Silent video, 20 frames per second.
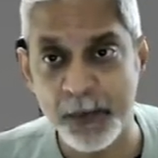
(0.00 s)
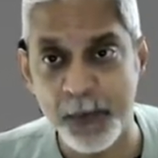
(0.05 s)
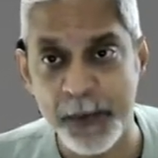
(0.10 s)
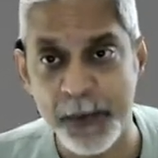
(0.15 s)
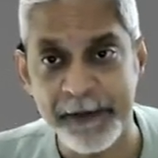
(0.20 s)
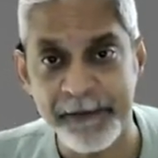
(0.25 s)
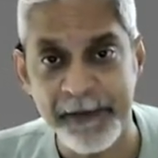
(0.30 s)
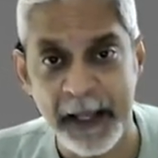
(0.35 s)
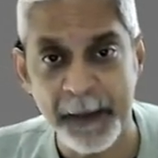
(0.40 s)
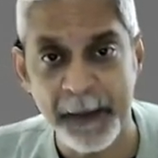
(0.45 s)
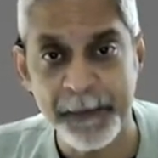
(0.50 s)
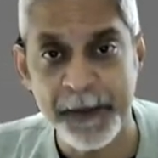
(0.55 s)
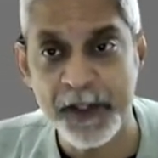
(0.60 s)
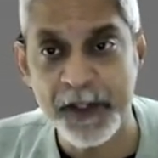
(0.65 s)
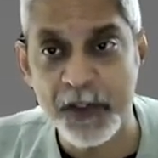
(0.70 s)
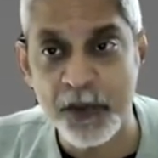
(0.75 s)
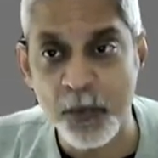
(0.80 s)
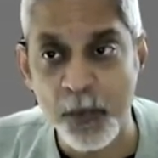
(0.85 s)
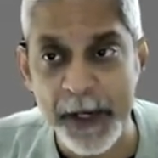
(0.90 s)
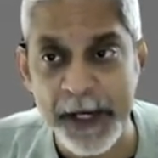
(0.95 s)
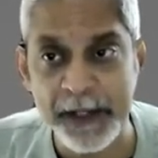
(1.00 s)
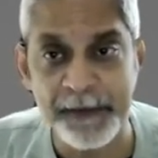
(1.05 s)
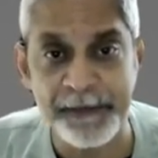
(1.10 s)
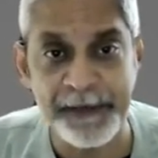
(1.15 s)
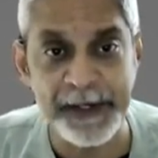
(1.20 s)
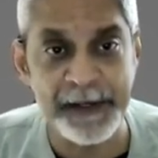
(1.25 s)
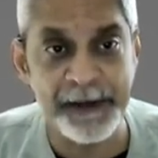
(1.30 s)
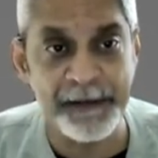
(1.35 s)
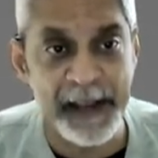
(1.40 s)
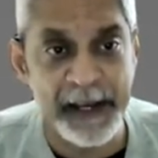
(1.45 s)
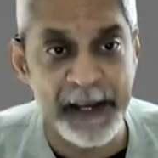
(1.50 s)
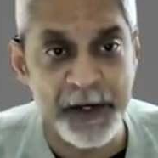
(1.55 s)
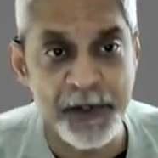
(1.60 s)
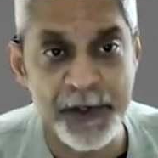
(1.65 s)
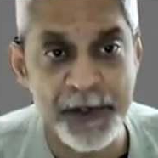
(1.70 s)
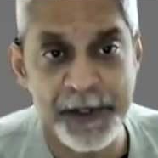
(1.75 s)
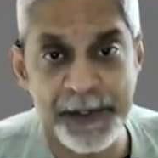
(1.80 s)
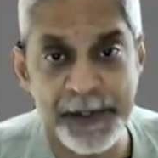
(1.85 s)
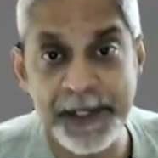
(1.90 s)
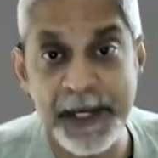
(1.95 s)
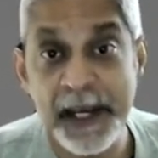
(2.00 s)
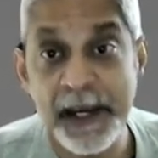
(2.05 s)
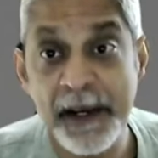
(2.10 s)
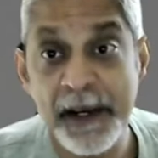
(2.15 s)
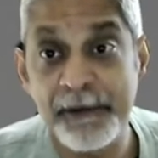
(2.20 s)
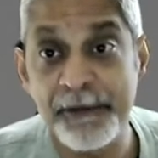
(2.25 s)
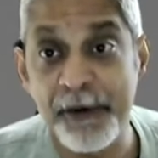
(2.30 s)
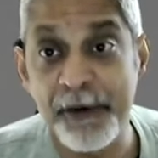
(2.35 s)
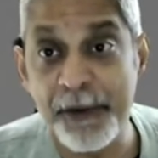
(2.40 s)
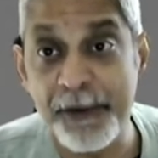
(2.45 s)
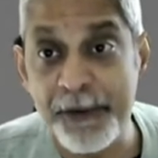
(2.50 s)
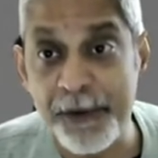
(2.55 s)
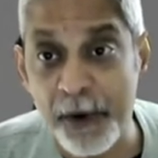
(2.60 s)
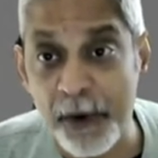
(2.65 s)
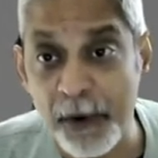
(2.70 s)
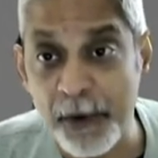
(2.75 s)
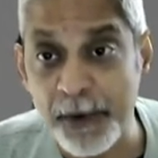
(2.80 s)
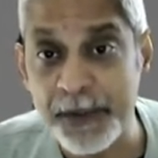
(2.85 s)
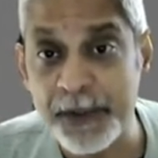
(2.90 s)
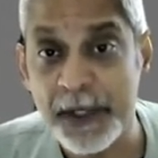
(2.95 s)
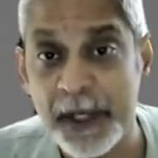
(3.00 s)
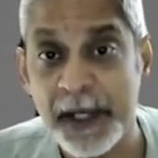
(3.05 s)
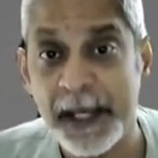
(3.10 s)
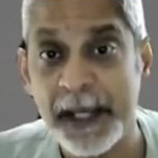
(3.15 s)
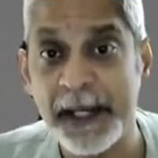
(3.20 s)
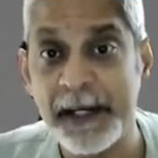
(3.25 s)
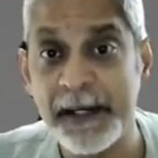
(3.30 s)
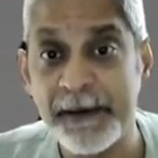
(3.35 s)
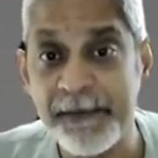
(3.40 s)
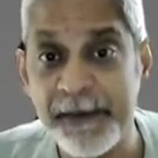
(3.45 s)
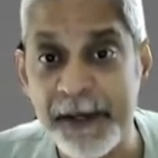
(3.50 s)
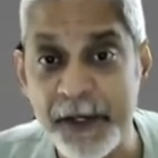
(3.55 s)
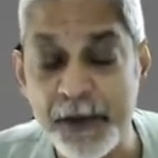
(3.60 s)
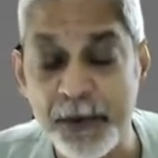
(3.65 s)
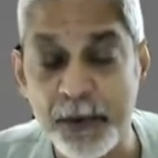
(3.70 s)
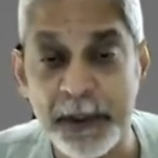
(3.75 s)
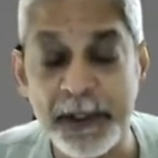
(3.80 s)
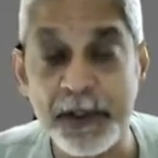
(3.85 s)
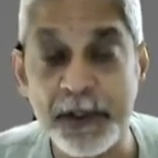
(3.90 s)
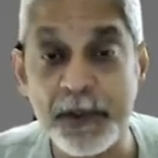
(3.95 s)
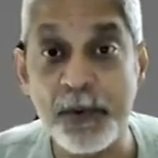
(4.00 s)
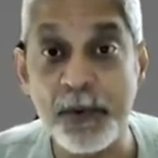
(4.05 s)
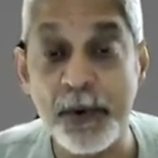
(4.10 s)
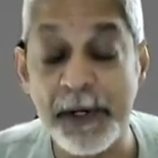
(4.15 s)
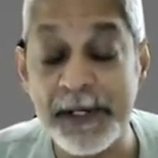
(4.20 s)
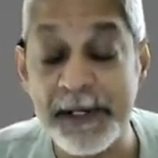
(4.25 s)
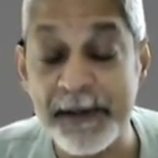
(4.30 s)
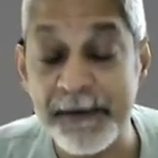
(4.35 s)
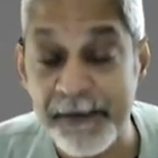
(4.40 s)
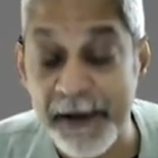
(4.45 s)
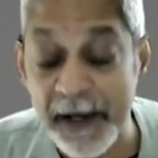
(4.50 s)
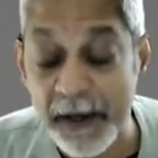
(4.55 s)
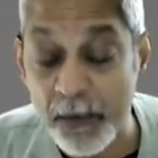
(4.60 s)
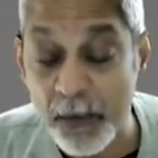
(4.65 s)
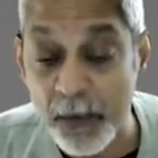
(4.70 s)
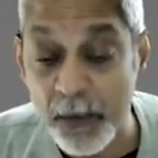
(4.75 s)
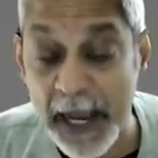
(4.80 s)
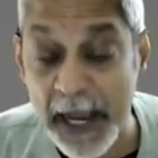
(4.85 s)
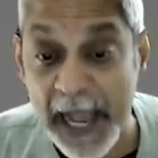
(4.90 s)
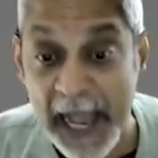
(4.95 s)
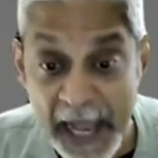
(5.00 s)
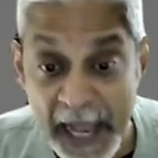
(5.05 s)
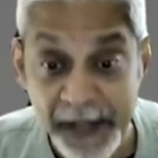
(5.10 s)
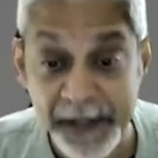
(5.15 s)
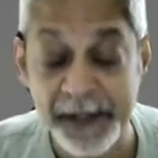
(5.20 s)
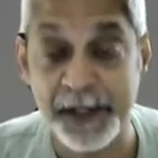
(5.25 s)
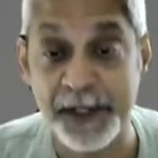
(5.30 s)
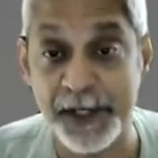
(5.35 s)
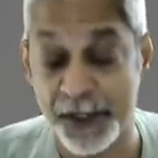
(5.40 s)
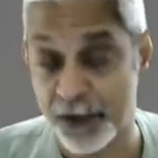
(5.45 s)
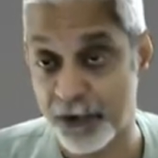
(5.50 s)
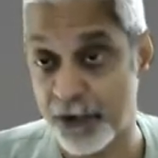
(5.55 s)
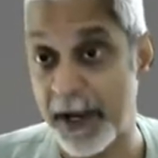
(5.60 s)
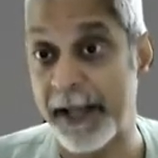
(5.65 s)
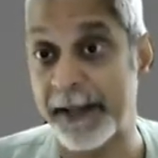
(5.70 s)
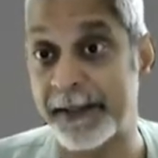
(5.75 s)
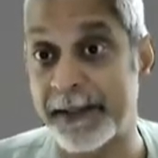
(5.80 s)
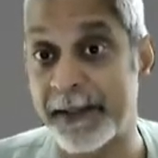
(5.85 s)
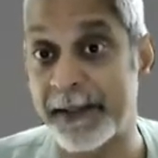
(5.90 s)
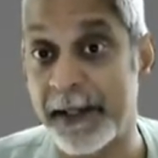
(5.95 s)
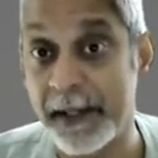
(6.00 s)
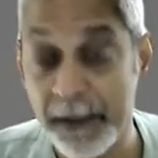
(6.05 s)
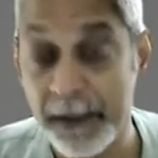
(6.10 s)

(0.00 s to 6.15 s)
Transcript: we developed a suite of interventions for those individuals who had distress.